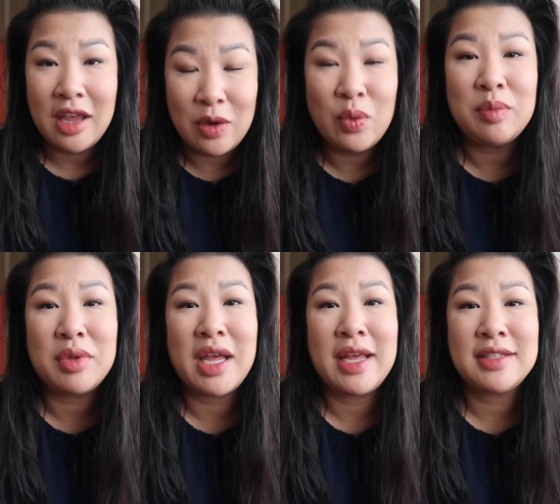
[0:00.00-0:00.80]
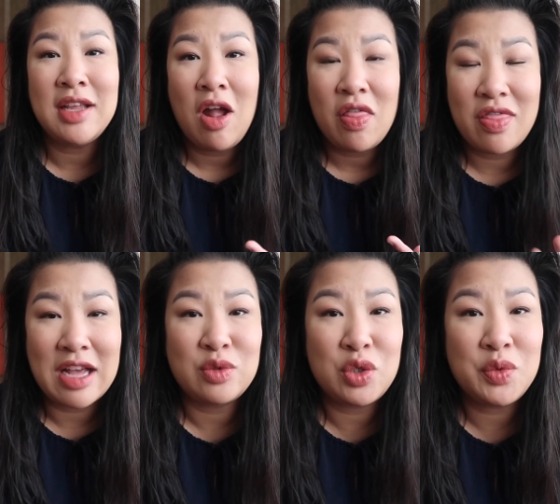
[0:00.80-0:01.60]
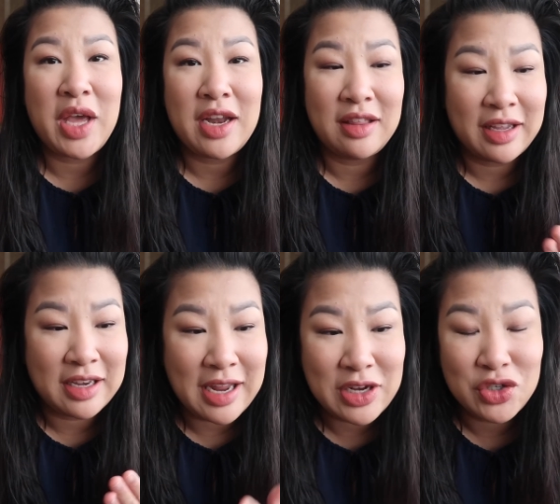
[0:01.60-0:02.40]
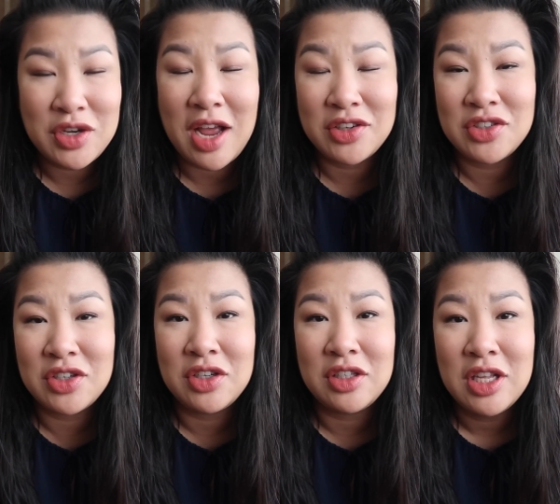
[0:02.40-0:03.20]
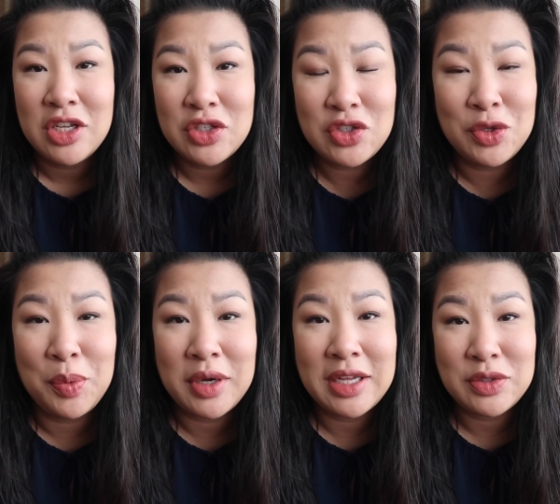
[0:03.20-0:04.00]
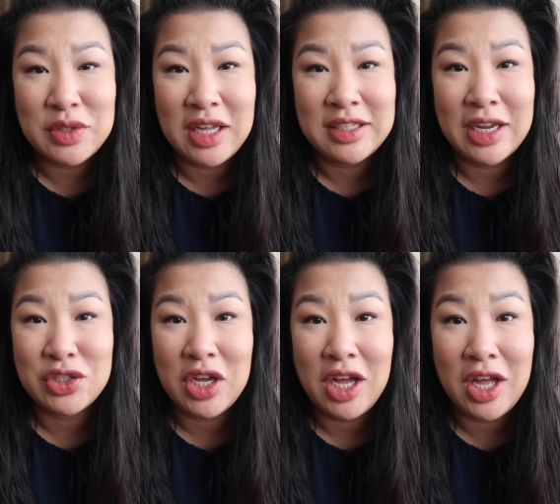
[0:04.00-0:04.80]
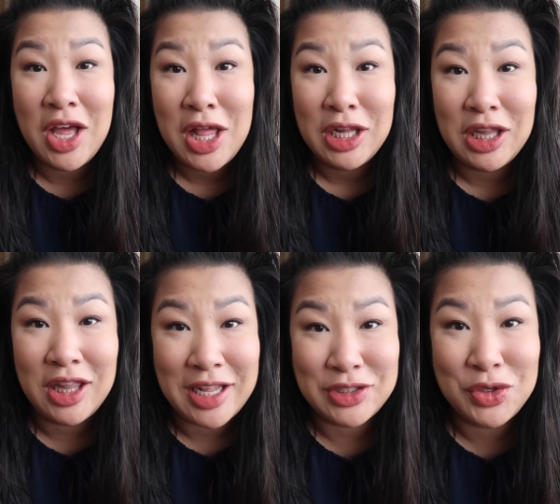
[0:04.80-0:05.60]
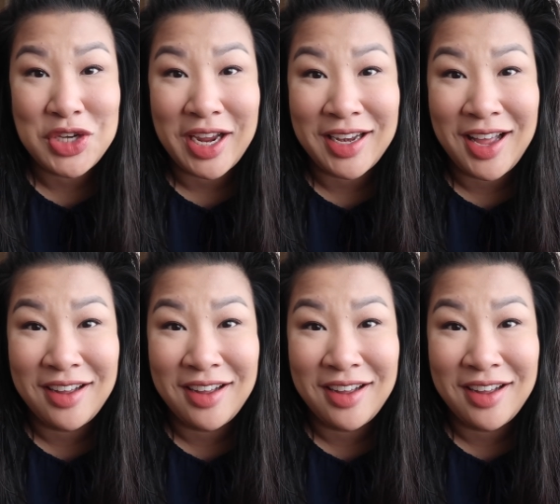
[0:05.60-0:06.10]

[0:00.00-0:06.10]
in one place, that's what you get like an international, super nice hotel in Asia. Let's go check it